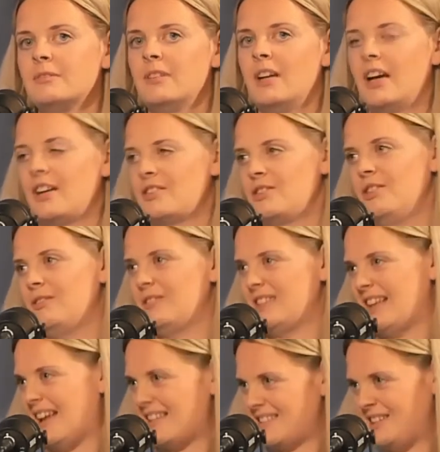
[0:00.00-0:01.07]
I sort of was
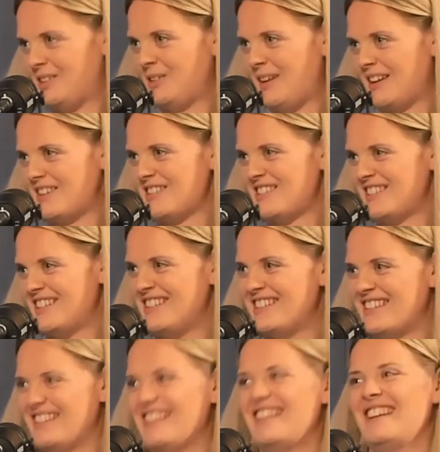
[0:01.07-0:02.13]
asking
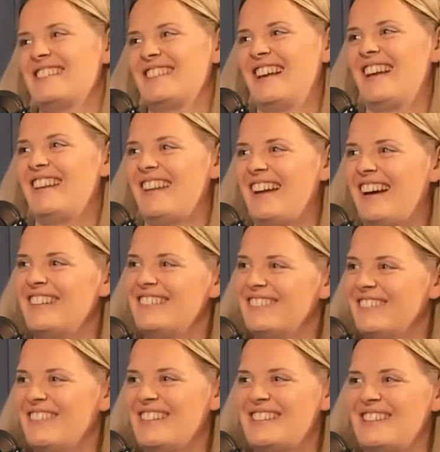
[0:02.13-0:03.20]
questions and things like that,
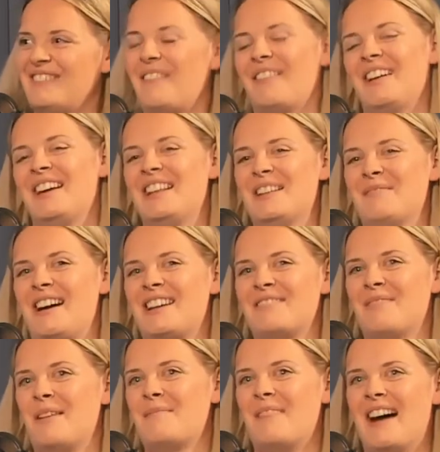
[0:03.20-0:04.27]
always in the back
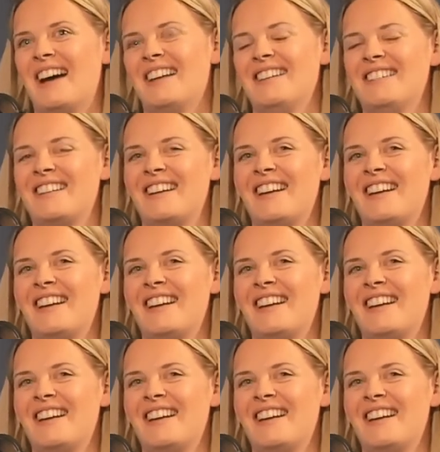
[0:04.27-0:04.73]
of my mind.